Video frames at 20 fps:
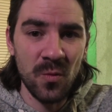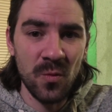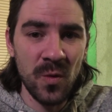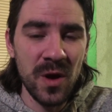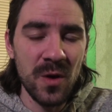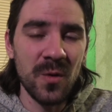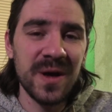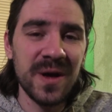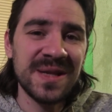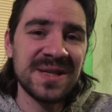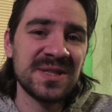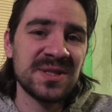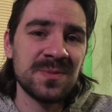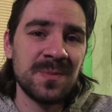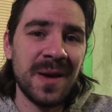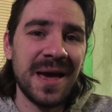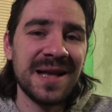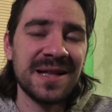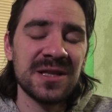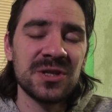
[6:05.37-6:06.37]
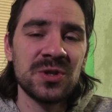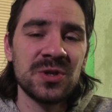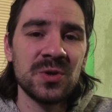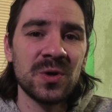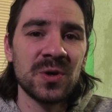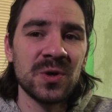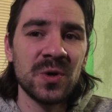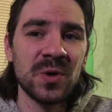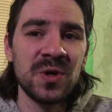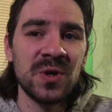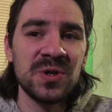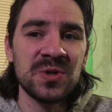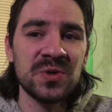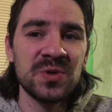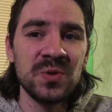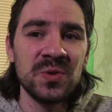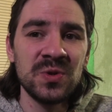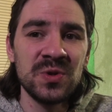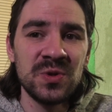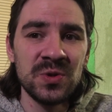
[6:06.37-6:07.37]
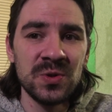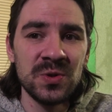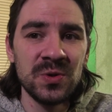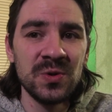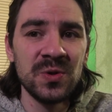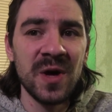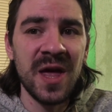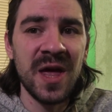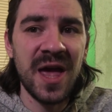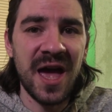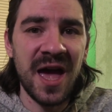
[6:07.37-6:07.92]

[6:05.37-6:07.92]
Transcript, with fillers: will expect that you're going to do